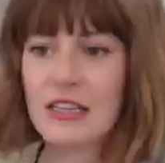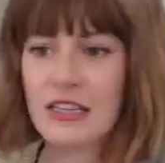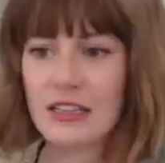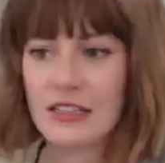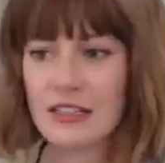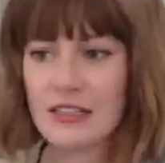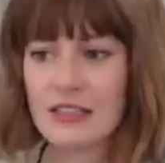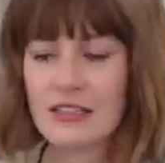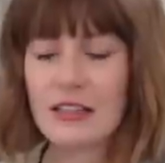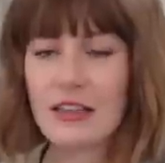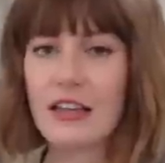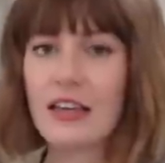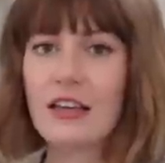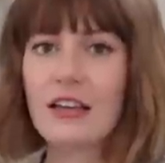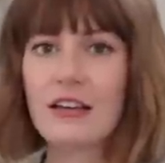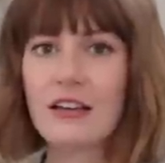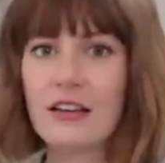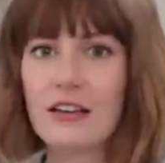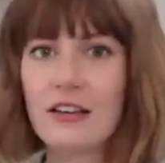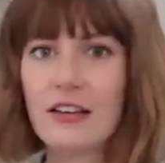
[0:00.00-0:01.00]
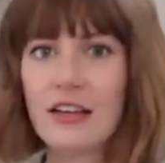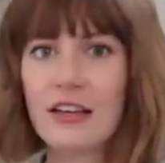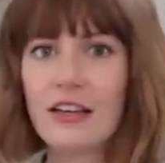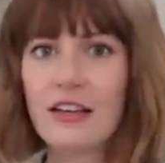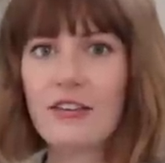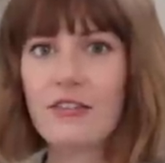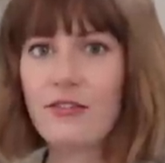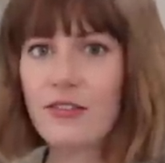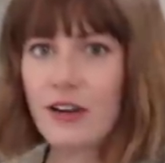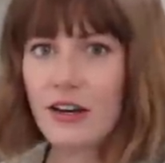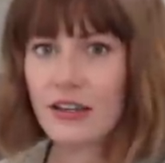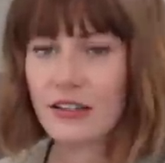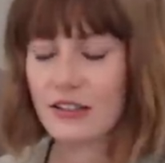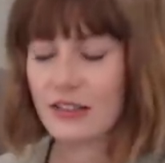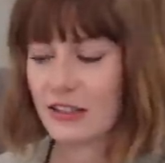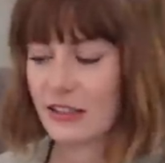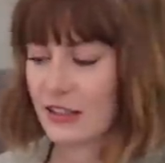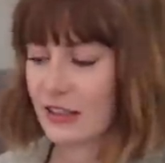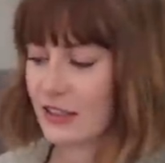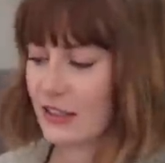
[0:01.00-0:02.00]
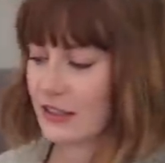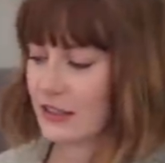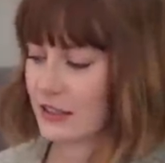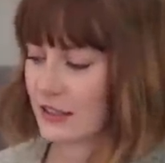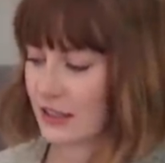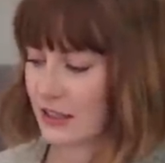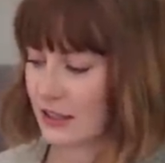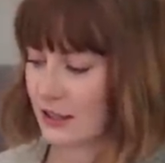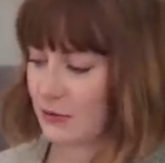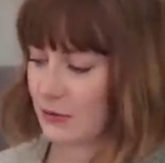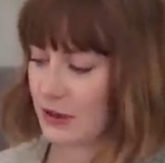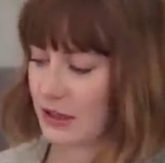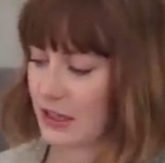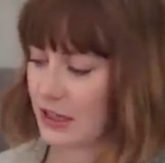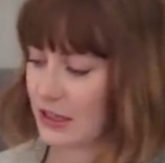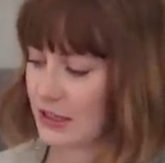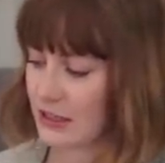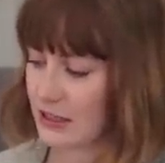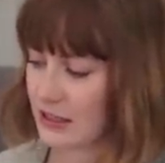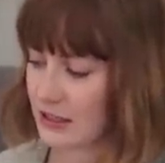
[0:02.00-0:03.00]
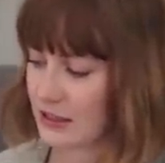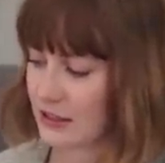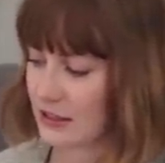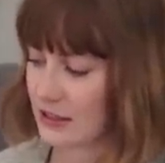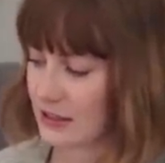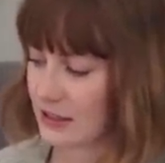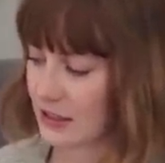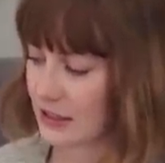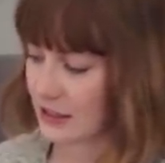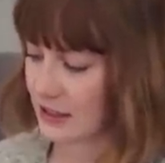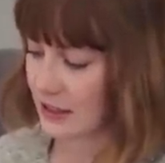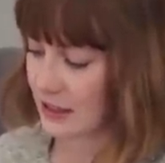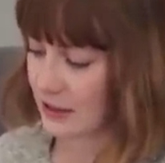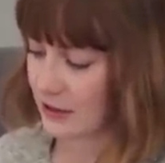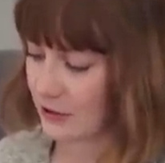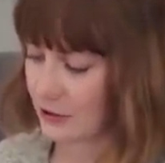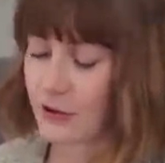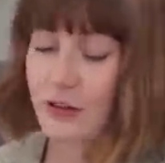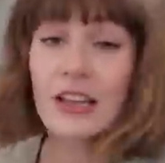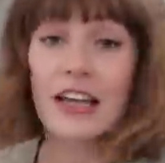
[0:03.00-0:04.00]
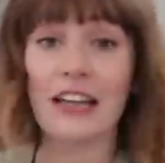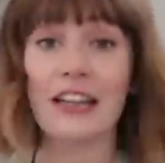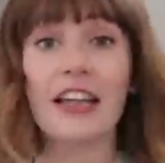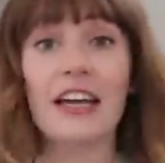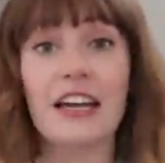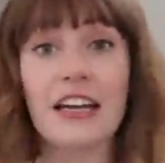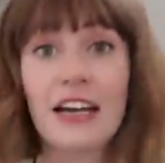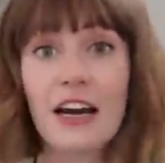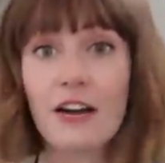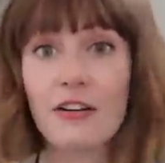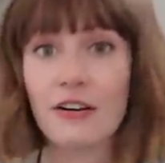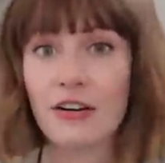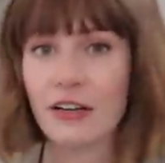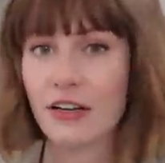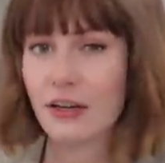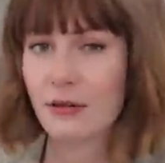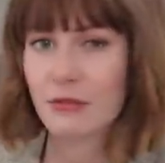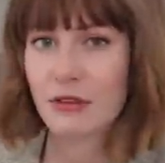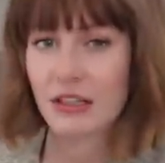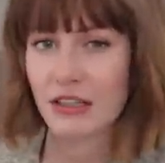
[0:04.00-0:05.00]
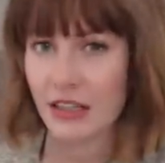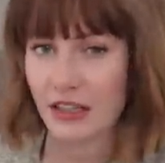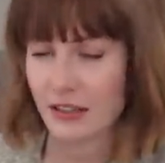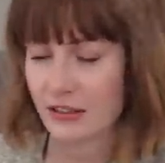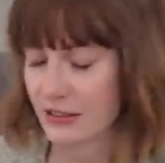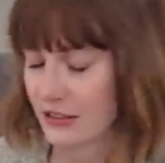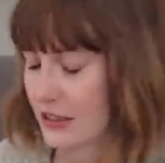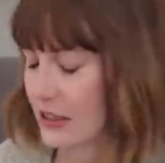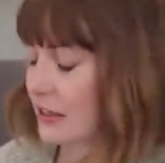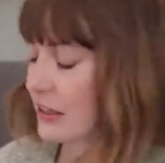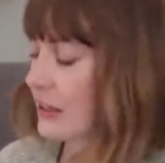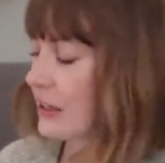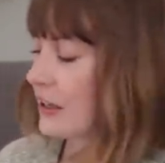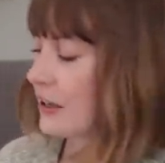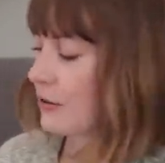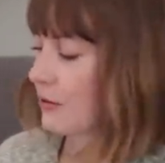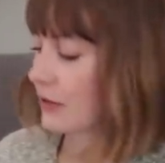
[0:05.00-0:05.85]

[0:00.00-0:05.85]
like a sling-like effect in it. And when they sit down or like lay down, and I mean that's it.